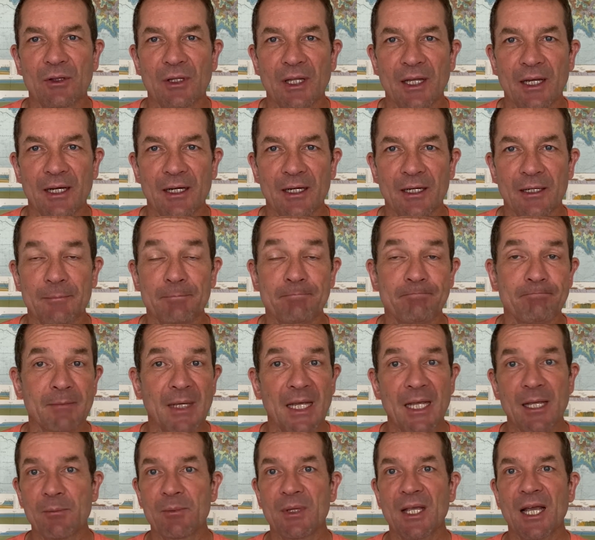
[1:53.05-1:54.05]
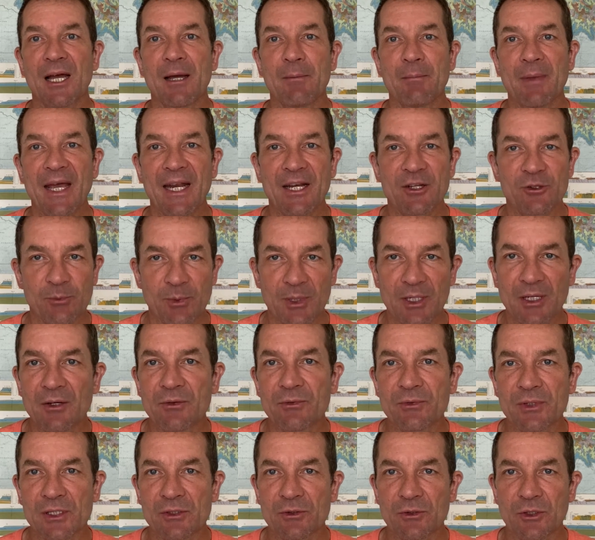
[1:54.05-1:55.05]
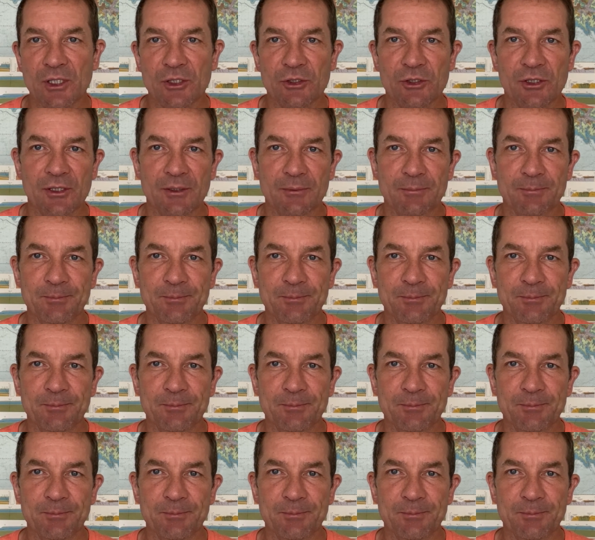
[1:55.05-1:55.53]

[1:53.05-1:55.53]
their API management infrastructure?